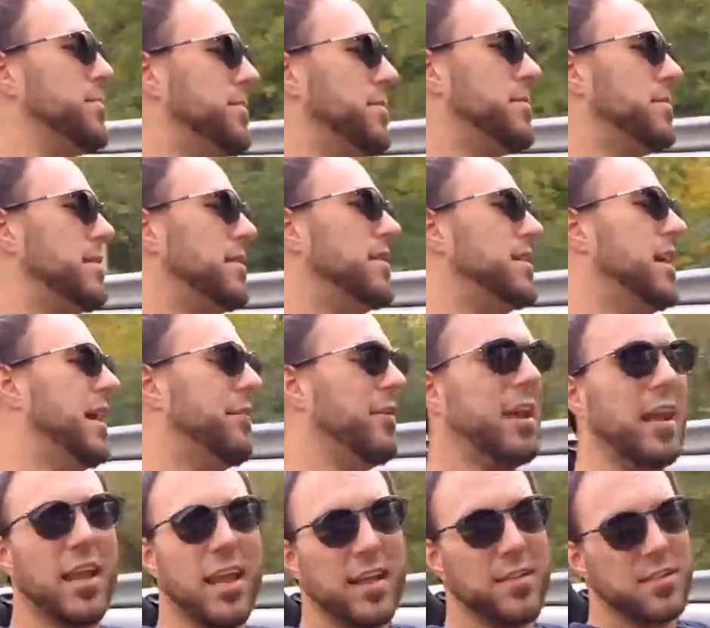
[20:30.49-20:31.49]
If you
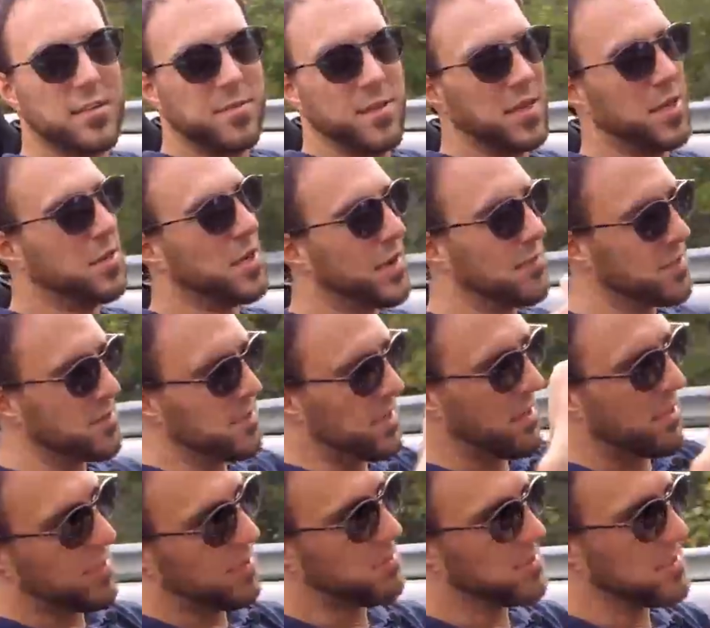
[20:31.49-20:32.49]
didn't like this video, give us a
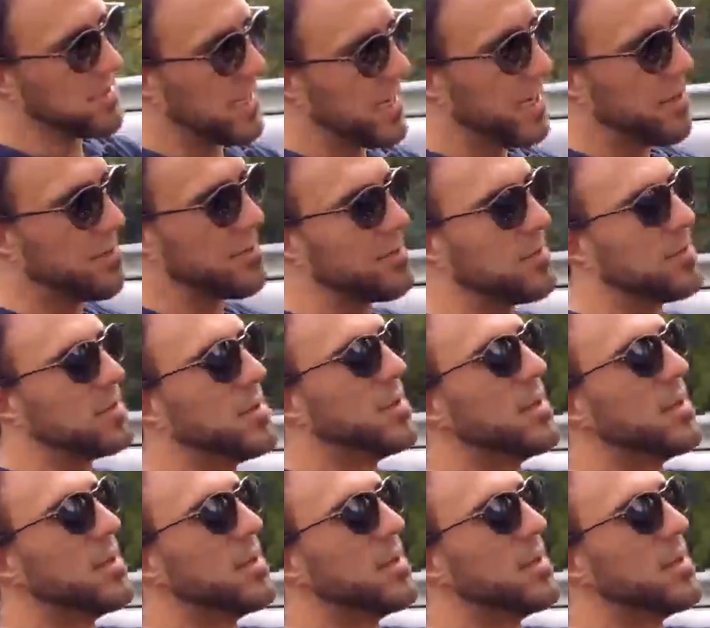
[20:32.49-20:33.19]
big thumbs down.